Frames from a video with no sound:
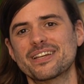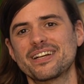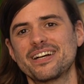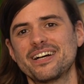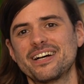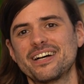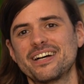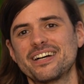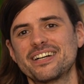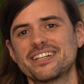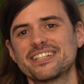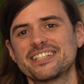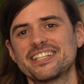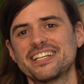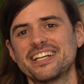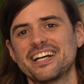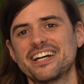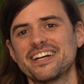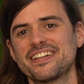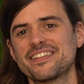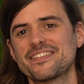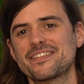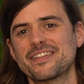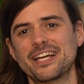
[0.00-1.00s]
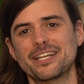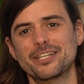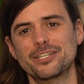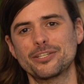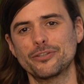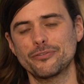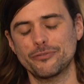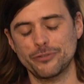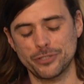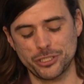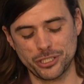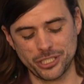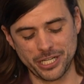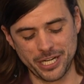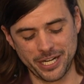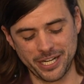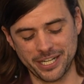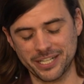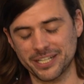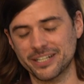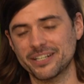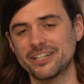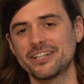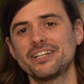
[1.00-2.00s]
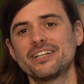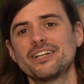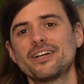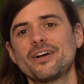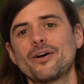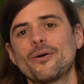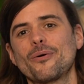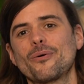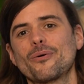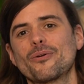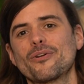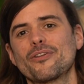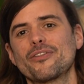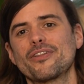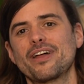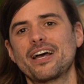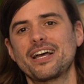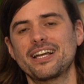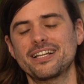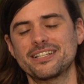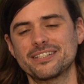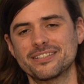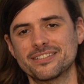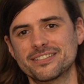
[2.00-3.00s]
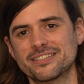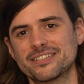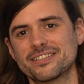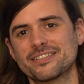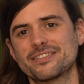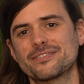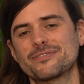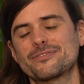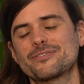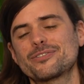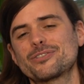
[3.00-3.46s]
uh, yeah, thank you for sharing all of that and uh,